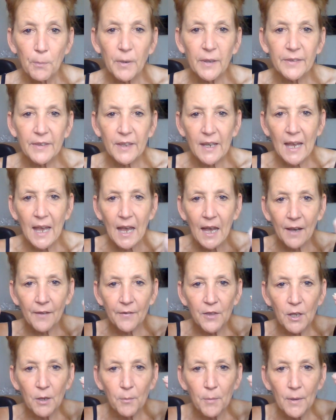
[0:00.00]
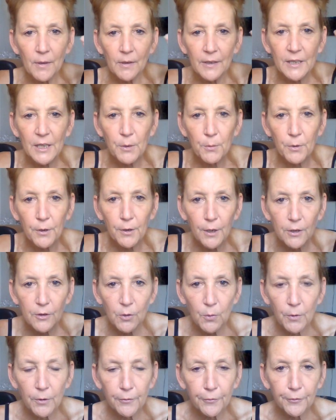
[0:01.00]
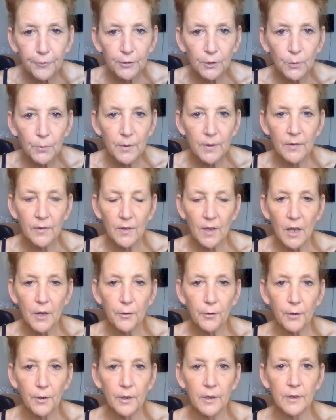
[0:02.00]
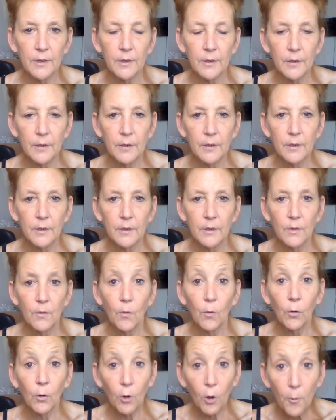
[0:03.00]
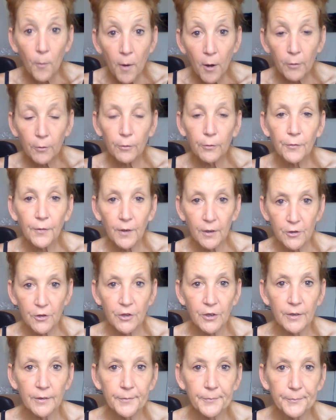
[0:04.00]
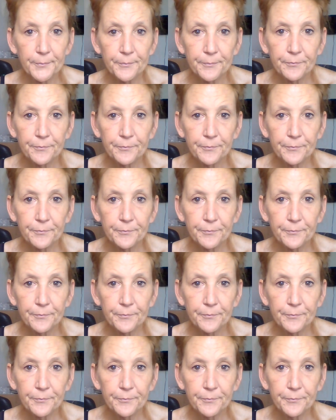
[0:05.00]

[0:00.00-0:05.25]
but they have the ability to influence endocrine or hormonal function.